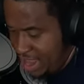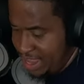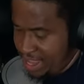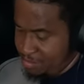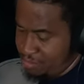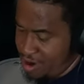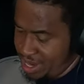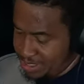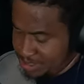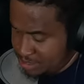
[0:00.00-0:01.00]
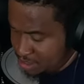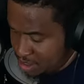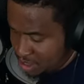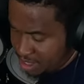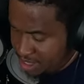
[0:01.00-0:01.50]
hi-hat brights
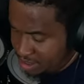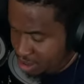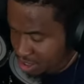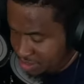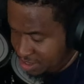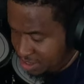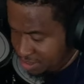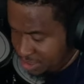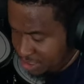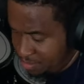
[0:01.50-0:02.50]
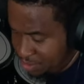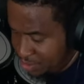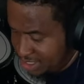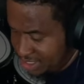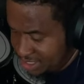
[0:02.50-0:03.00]
and all the other
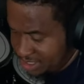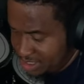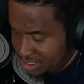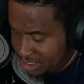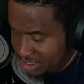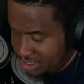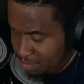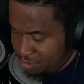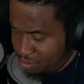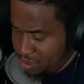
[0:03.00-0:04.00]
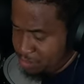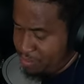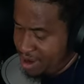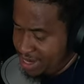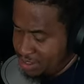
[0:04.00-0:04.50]
cymbals, I just did cymbals
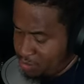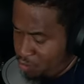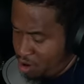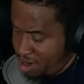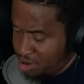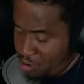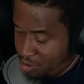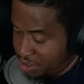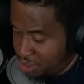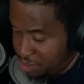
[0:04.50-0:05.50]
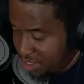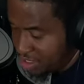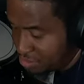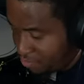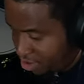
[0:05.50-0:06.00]
bright one or two,
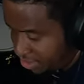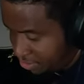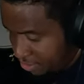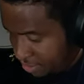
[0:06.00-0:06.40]
either one.